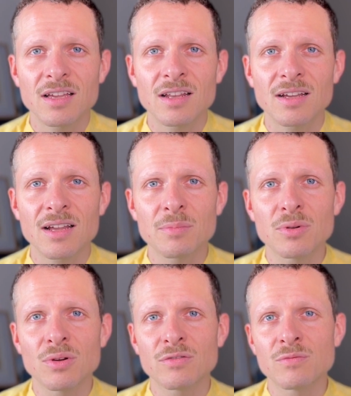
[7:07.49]
and a
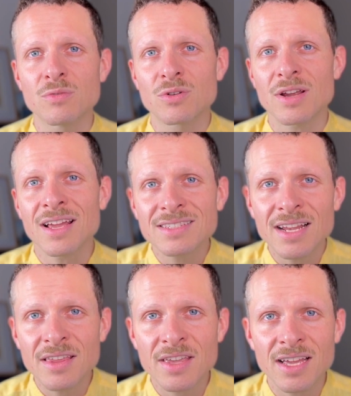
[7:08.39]
couple of more ads
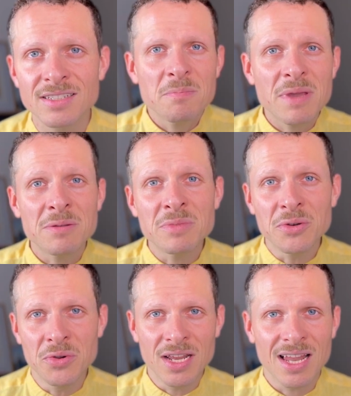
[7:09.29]
like that made
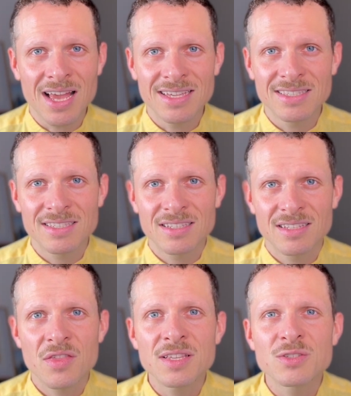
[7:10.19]
me realize
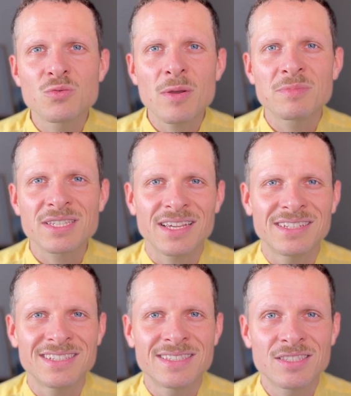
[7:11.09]
this website is